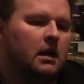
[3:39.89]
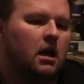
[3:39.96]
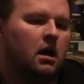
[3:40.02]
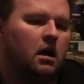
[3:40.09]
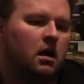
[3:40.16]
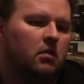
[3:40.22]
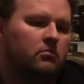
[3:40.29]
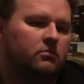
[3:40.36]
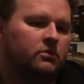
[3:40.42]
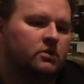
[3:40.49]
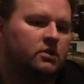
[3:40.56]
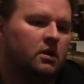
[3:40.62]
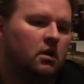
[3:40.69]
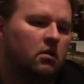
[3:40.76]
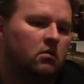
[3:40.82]
Um,
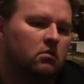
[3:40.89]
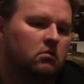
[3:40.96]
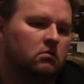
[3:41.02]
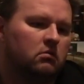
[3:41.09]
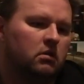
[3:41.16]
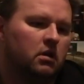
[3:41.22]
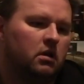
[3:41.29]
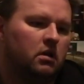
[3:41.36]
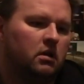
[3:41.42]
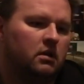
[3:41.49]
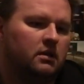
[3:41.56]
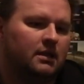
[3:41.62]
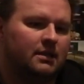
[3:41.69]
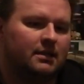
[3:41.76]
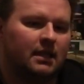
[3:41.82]
so
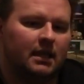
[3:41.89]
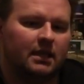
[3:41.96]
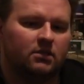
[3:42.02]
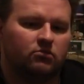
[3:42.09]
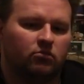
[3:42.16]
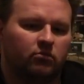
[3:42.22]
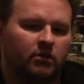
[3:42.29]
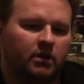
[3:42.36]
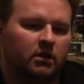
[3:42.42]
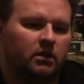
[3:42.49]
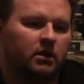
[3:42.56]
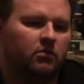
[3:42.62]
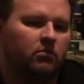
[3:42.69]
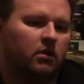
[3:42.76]
this thing is really,